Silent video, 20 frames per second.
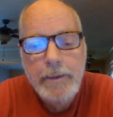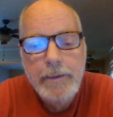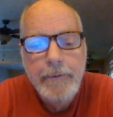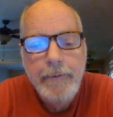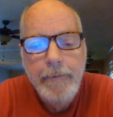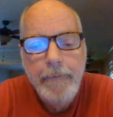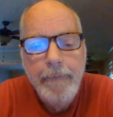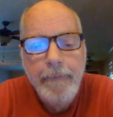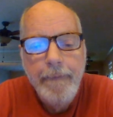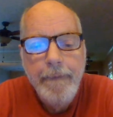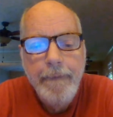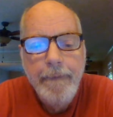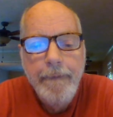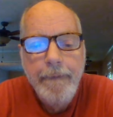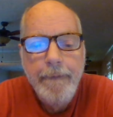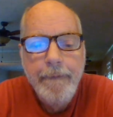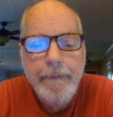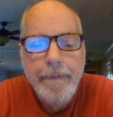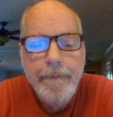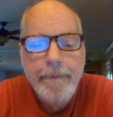
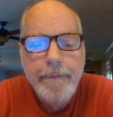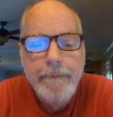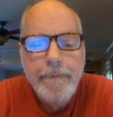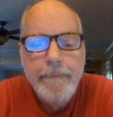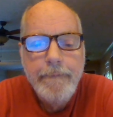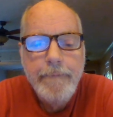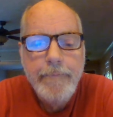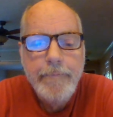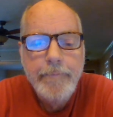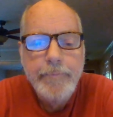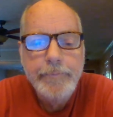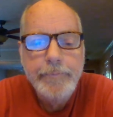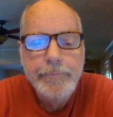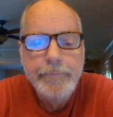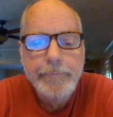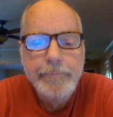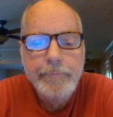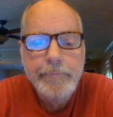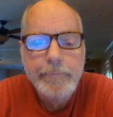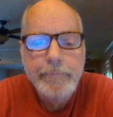
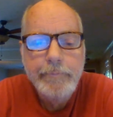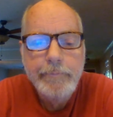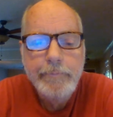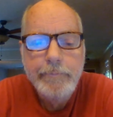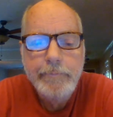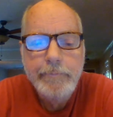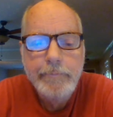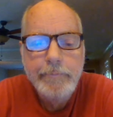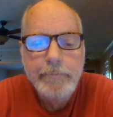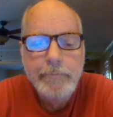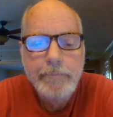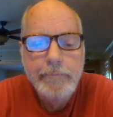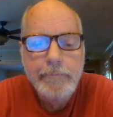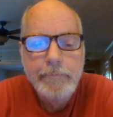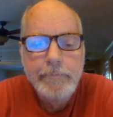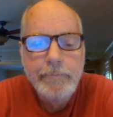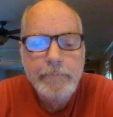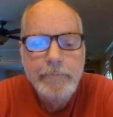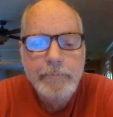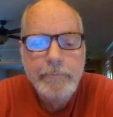
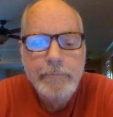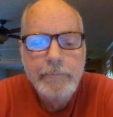Nobody speaks.